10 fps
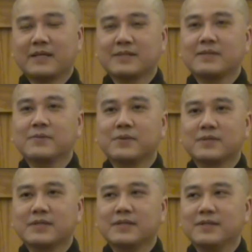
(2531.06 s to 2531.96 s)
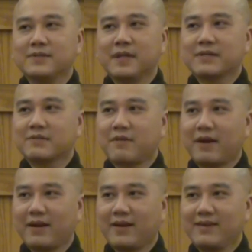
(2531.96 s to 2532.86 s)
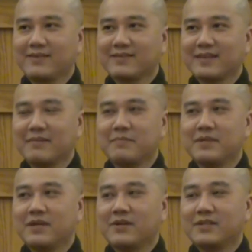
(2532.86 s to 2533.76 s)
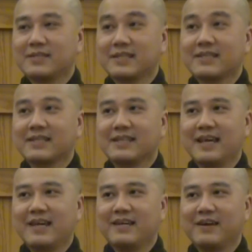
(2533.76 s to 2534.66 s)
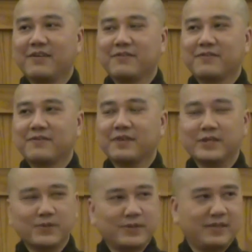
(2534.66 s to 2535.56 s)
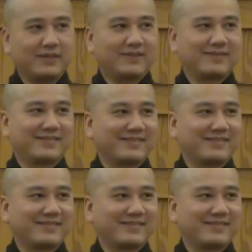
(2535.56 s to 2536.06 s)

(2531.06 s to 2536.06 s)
I still will see you next Friday. That means on the second day of the new year.